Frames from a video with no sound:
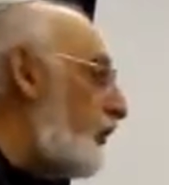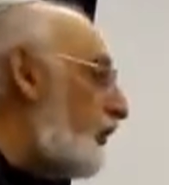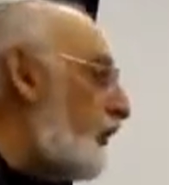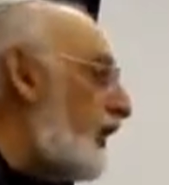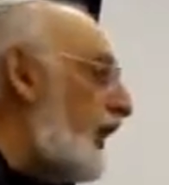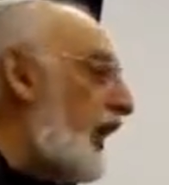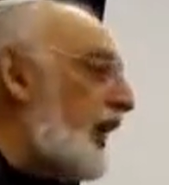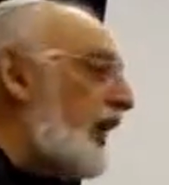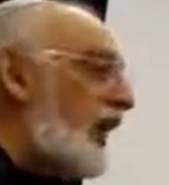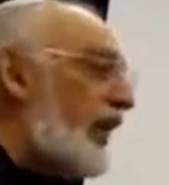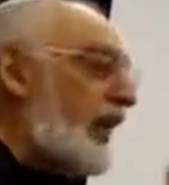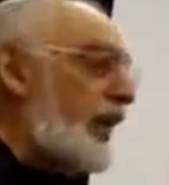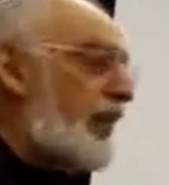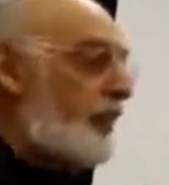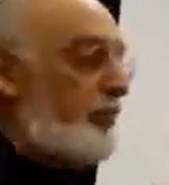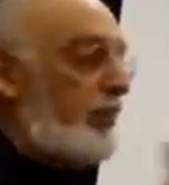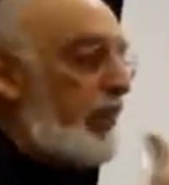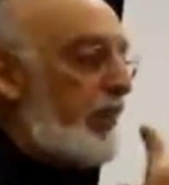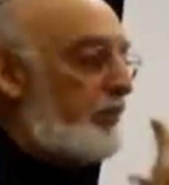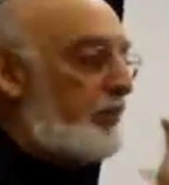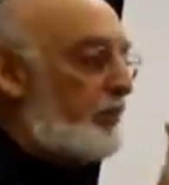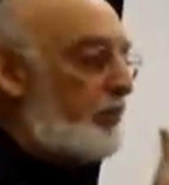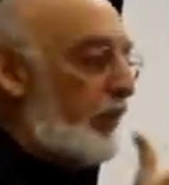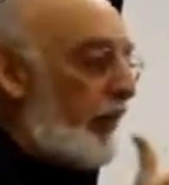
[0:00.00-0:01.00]
hours, kind of
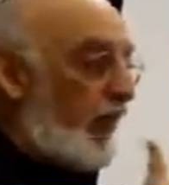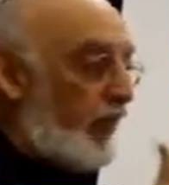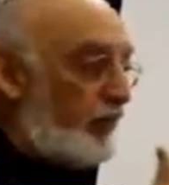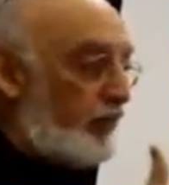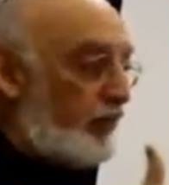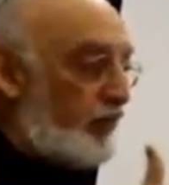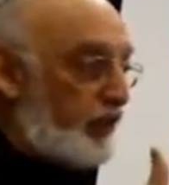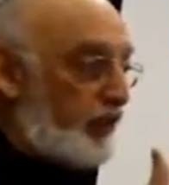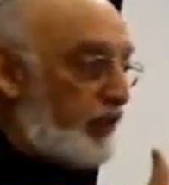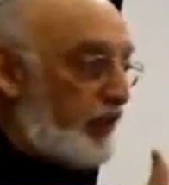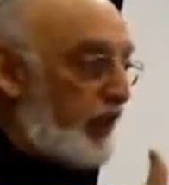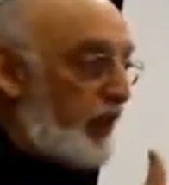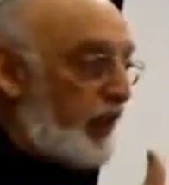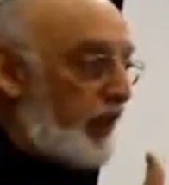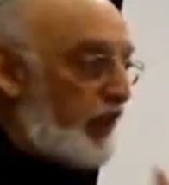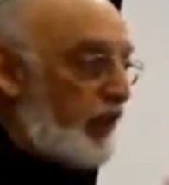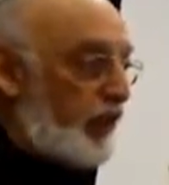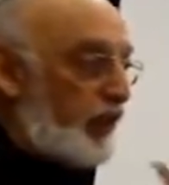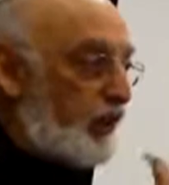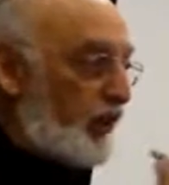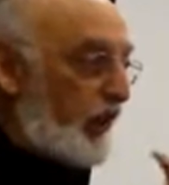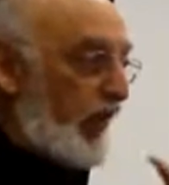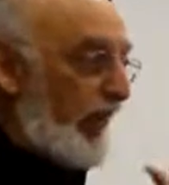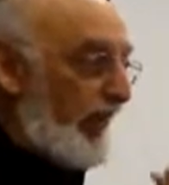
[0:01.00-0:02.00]
like a bed and breakfast
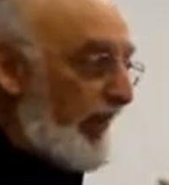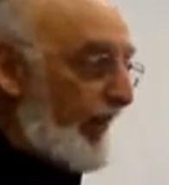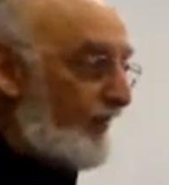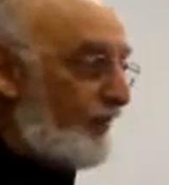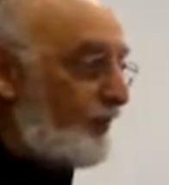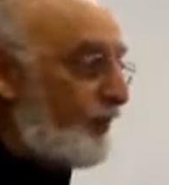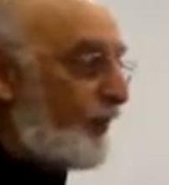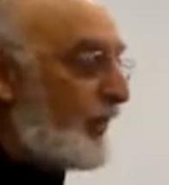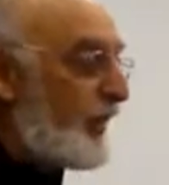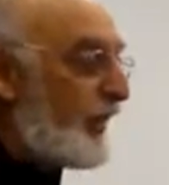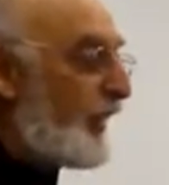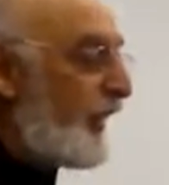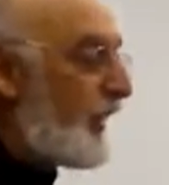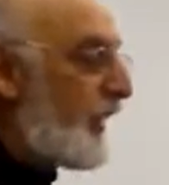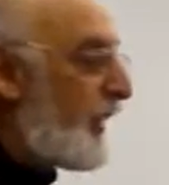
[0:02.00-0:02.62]
setting.